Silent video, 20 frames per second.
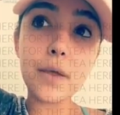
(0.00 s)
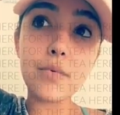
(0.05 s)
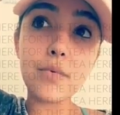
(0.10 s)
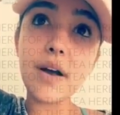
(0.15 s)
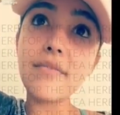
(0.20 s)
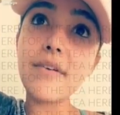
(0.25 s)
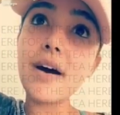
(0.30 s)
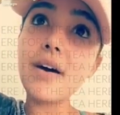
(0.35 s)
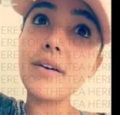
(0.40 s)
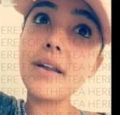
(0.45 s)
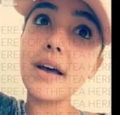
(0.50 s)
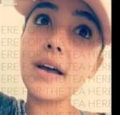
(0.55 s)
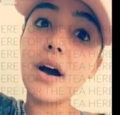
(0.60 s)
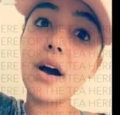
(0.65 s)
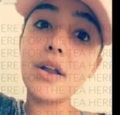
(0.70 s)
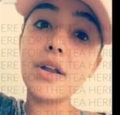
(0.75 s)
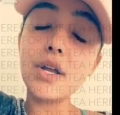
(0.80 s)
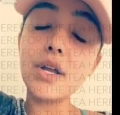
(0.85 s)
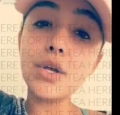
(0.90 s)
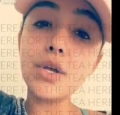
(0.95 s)
Raphael and I
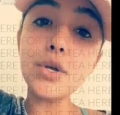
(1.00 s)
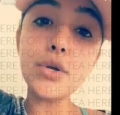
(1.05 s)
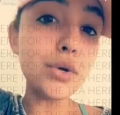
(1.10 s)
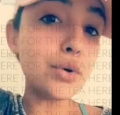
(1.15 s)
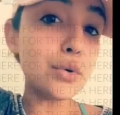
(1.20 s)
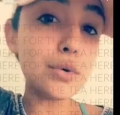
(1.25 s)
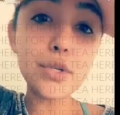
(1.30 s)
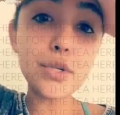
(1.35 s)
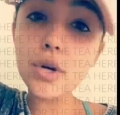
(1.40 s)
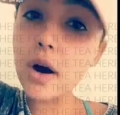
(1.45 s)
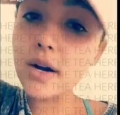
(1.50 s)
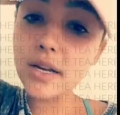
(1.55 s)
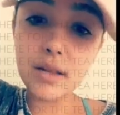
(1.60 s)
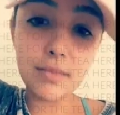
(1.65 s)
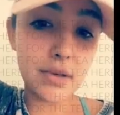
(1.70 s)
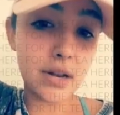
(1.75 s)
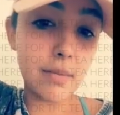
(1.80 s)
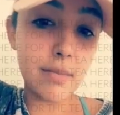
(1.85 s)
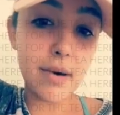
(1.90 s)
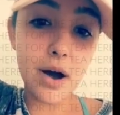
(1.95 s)
got in a huge argument